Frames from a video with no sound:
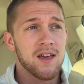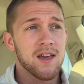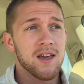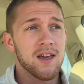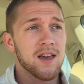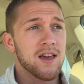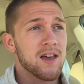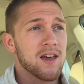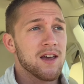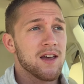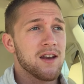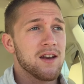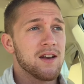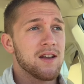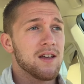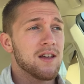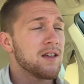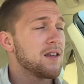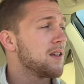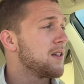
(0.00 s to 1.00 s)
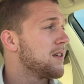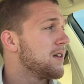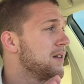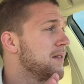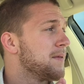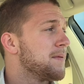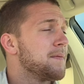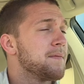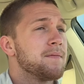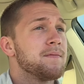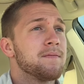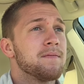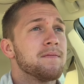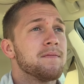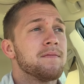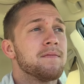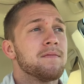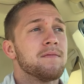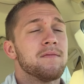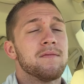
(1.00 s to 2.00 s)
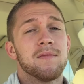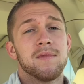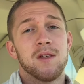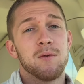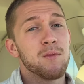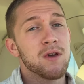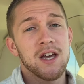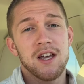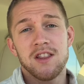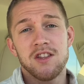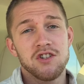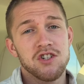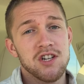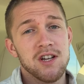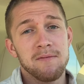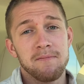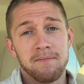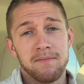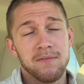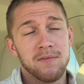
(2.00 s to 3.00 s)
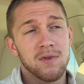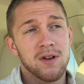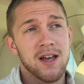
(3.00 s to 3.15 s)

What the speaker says: and then we got the gym.